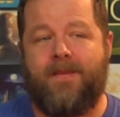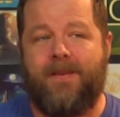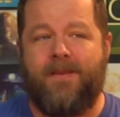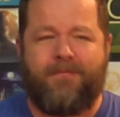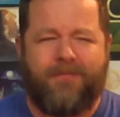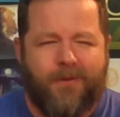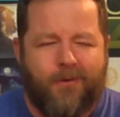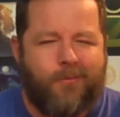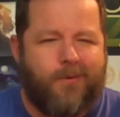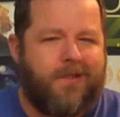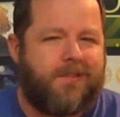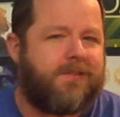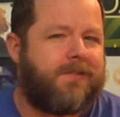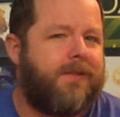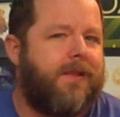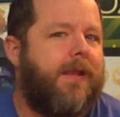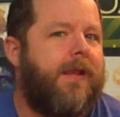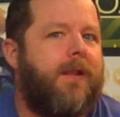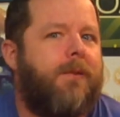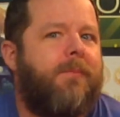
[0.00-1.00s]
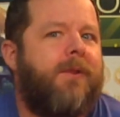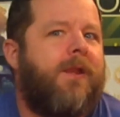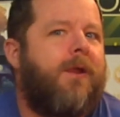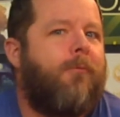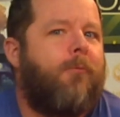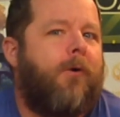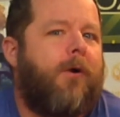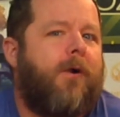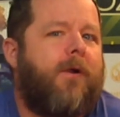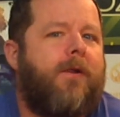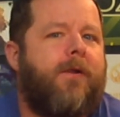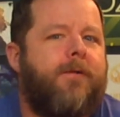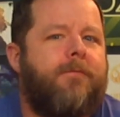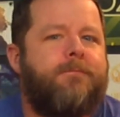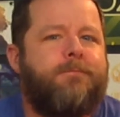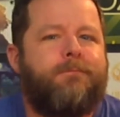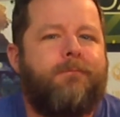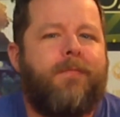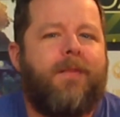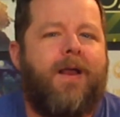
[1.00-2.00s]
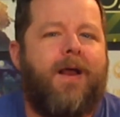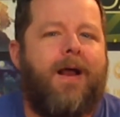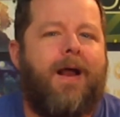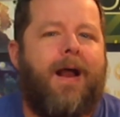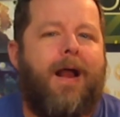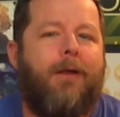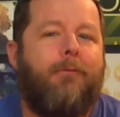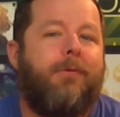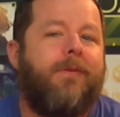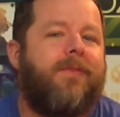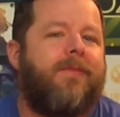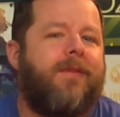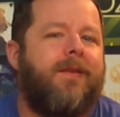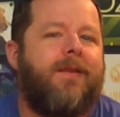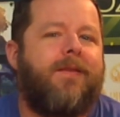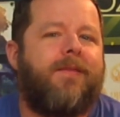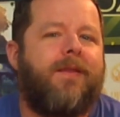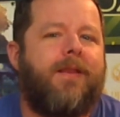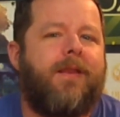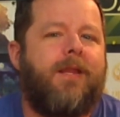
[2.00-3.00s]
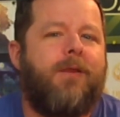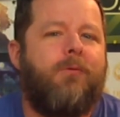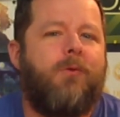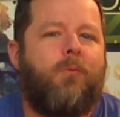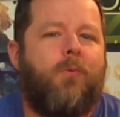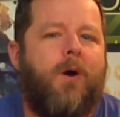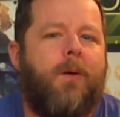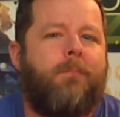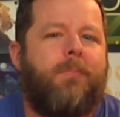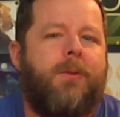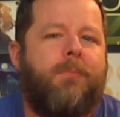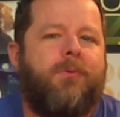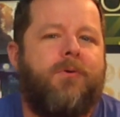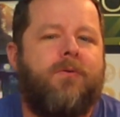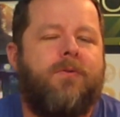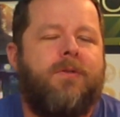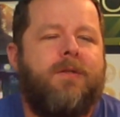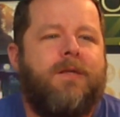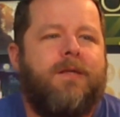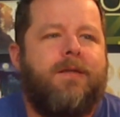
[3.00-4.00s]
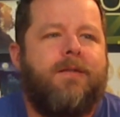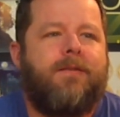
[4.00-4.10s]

If there was an enemy at work, I would think that he would want people